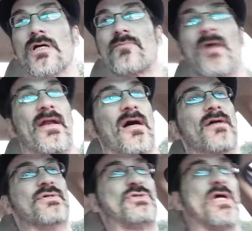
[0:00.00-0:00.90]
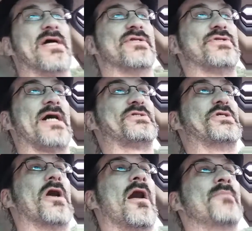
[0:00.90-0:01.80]
Look, man, I understand that
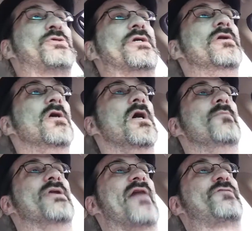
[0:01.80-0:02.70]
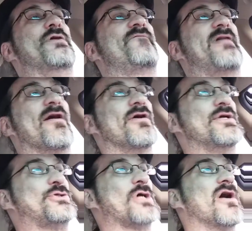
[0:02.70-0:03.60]
that's an option, but after you've
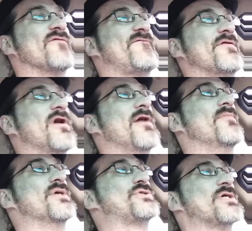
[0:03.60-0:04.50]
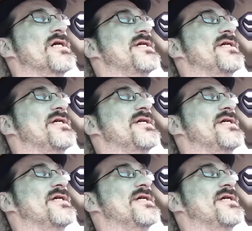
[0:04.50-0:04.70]
carried a child for 9 months,